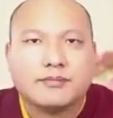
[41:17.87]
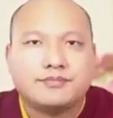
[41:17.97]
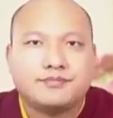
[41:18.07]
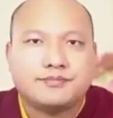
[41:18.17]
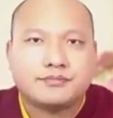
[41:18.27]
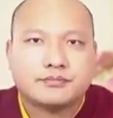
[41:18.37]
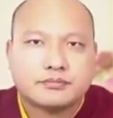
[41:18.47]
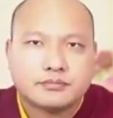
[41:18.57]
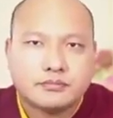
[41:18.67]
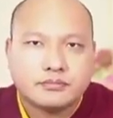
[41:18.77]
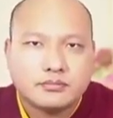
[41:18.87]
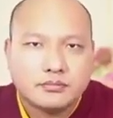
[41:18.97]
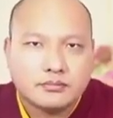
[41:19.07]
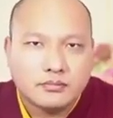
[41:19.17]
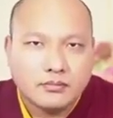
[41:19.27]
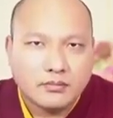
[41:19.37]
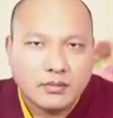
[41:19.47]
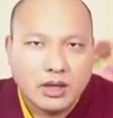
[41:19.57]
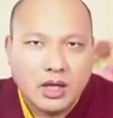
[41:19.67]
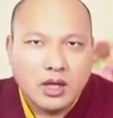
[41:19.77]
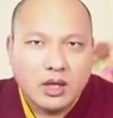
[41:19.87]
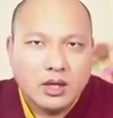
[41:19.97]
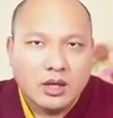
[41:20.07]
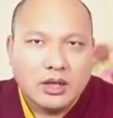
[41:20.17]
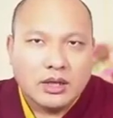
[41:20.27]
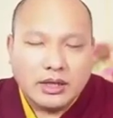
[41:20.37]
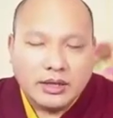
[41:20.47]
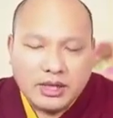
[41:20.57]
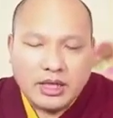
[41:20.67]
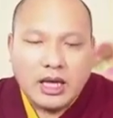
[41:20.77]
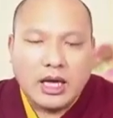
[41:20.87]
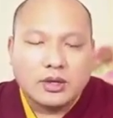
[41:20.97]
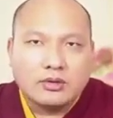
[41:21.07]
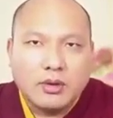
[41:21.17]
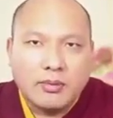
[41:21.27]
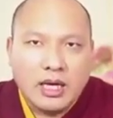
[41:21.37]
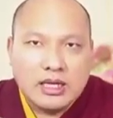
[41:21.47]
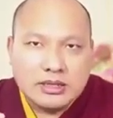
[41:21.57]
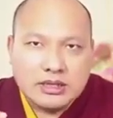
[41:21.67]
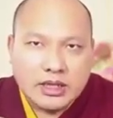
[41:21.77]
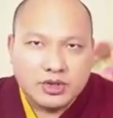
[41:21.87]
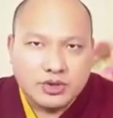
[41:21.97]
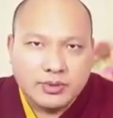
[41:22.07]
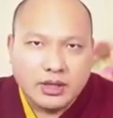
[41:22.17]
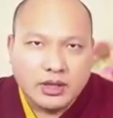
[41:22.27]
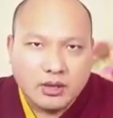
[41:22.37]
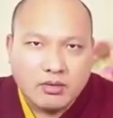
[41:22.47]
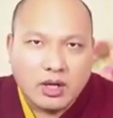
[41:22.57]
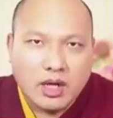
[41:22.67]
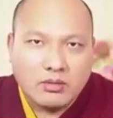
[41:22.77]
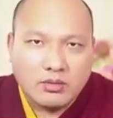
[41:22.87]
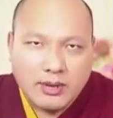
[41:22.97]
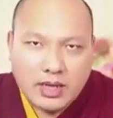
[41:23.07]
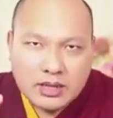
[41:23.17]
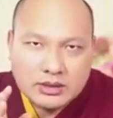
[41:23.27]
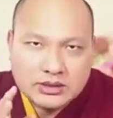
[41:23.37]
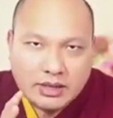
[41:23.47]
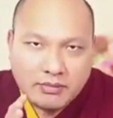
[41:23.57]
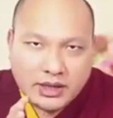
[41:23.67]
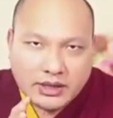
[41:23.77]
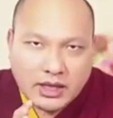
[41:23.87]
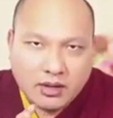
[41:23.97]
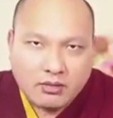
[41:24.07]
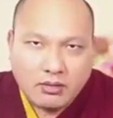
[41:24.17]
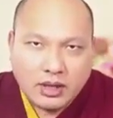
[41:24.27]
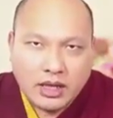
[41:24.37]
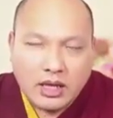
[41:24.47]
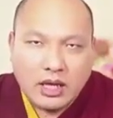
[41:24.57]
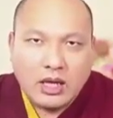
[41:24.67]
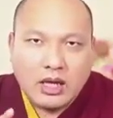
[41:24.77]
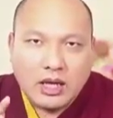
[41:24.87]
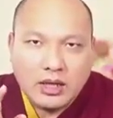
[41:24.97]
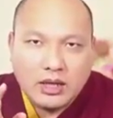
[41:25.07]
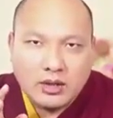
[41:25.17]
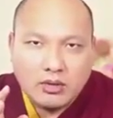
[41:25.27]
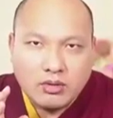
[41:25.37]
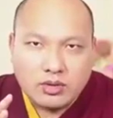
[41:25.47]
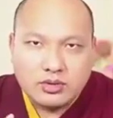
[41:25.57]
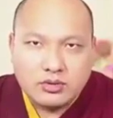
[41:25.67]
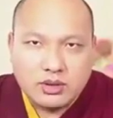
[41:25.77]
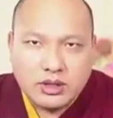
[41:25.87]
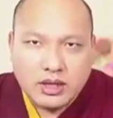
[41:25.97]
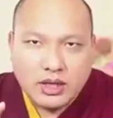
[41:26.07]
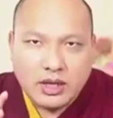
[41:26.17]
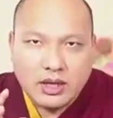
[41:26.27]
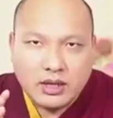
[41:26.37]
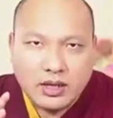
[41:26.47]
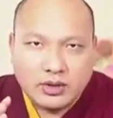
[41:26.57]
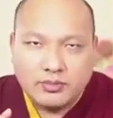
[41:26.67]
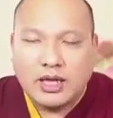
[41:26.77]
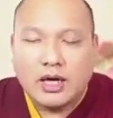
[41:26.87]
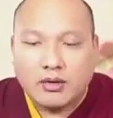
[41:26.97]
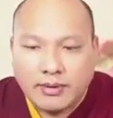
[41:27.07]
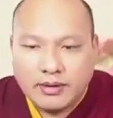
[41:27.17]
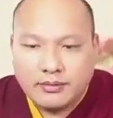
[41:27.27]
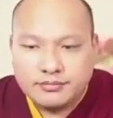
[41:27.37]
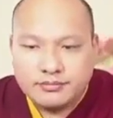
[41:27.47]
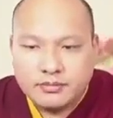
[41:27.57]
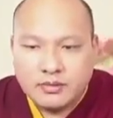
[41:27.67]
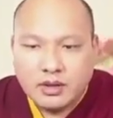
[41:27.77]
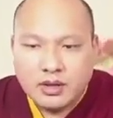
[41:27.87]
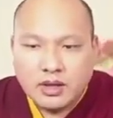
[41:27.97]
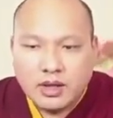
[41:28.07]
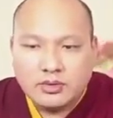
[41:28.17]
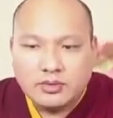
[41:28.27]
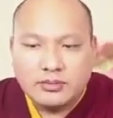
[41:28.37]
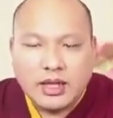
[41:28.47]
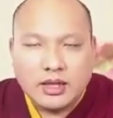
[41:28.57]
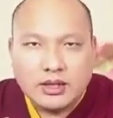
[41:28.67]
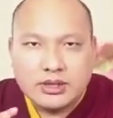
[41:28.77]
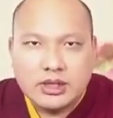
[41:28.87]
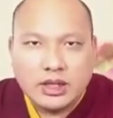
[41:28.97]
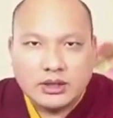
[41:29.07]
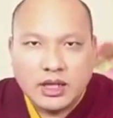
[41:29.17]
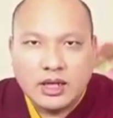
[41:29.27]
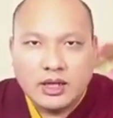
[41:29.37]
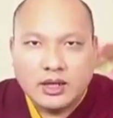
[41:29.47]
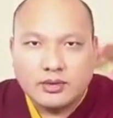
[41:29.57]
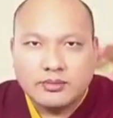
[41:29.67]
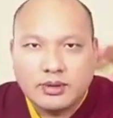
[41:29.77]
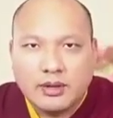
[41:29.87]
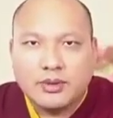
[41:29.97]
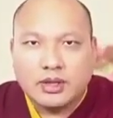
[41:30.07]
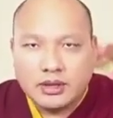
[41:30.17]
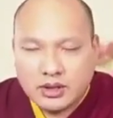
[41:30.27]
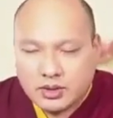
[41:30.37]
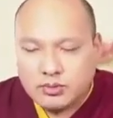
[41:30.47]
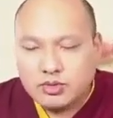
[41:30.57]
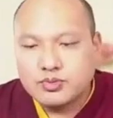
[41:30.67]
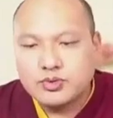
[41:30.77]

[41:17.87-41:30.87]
And there are traditions of practicing severe austerities regarding food that would be hard for ordinary people to practice. But the Buddha himself, before he achieved awakening, practiced austerities for 6 years,